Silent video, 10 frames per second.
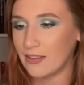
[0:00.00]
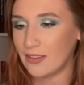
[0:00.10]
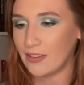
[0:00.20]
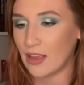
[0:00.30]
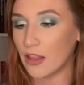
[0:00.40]

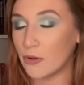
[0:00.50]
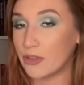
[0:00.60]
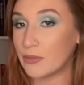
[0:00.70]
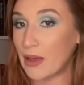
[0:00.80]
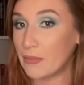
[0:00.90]
Yellow
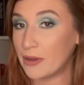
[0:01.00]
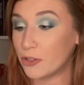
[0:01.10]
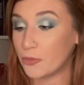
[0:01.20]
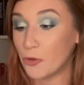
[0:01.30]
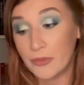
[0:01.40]
is bad
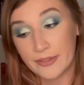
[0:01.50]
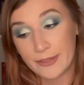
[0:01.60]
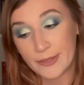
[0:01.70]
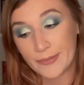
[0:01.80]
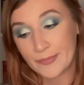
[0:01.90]
bitch
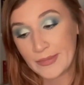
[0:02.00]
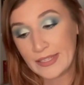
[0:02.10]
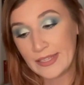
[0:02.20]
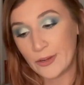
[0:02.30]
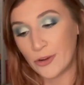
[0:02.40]
moments.
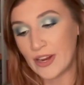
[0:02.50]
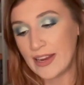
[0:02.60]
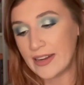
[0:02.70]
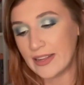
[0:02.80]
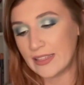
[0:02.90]

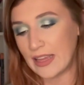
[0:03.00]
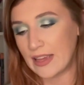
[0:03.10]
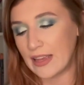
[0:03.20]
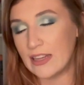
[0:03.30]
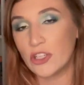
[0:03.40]
Green is
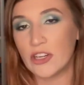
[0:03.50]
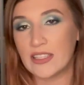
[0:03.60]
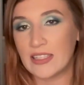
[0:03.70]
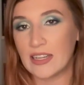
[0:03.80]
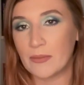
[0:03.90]
like
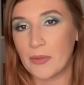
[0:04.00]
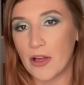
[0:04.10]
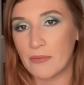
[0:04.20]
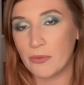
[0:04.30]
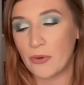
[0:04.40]
interesting
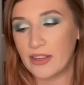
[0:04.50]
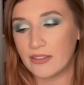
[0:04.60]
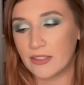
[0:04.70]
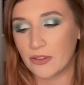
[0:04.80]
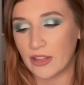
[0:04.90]
plot
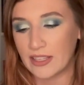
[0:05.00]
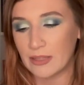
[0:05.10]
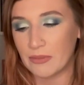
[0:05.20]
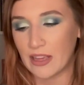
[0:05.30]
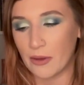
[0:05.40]
points or like
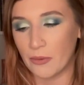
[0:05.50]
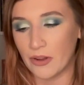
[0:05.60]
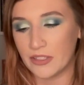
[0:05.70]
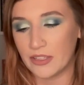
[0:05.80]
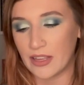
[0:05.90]
something I
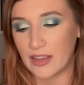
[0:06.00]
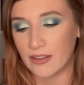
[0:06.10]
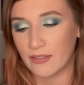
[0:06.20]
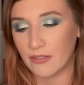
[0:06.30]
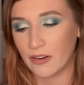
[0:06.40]
want to like
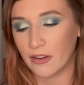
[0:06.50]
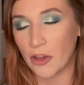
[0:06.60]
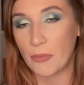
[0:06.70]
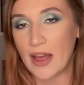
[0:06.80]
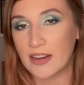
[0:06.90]

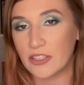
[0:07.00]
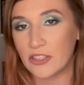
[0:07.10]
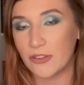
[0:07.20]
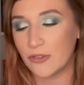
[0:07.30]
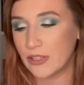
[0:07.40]
go back
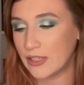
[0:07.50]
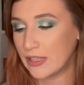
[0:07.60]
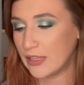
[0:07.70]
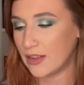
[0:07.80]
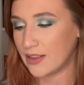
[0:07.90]
to.
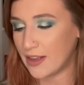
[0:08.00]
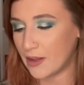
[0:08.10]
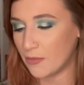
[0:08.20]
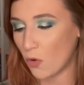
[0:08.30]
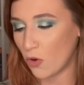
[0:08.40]

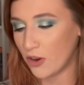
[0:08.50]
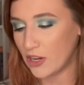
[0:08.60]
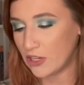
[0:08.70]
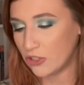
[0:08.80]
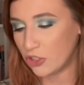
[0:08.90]

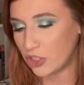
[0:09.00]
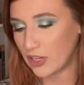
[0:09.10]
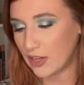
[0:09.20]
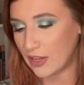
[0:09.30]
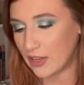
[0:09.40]
Orange
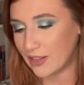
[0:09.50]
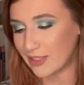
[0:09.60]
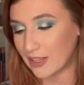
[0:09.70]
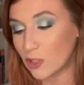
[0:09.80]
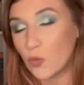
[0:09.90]
is
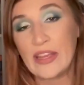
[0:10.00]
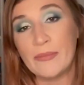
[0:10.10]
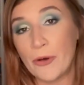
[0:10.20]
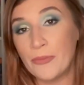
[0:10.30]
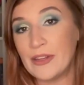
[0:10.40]
like sweet
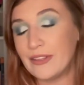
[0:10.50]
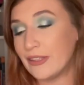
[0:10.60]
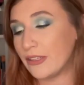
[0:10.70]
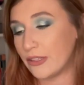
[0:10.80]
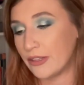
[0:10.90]

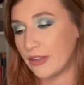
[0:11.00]
moments.